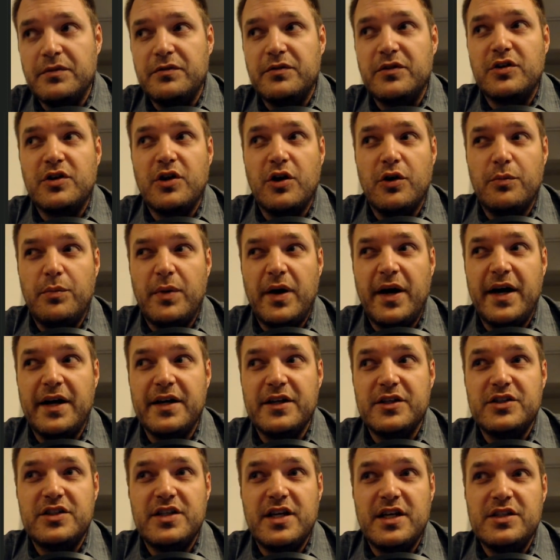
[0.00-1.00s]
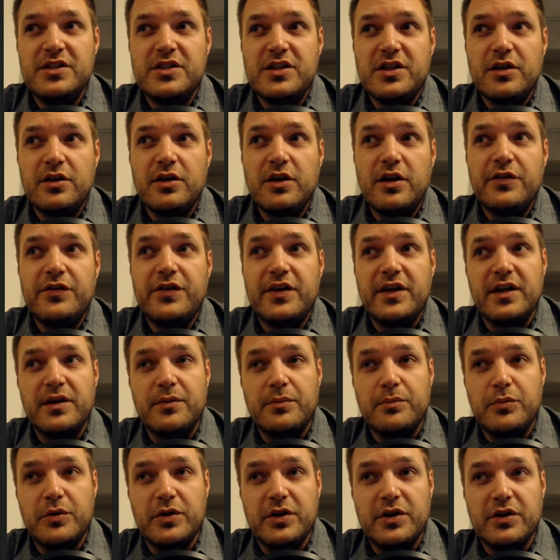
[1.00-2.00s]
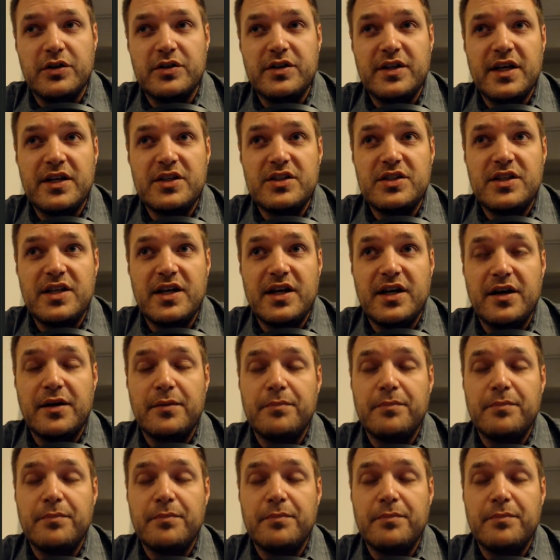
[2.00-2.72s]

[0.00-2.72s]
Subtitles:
code behind is changing a lot and you're putting your tests there,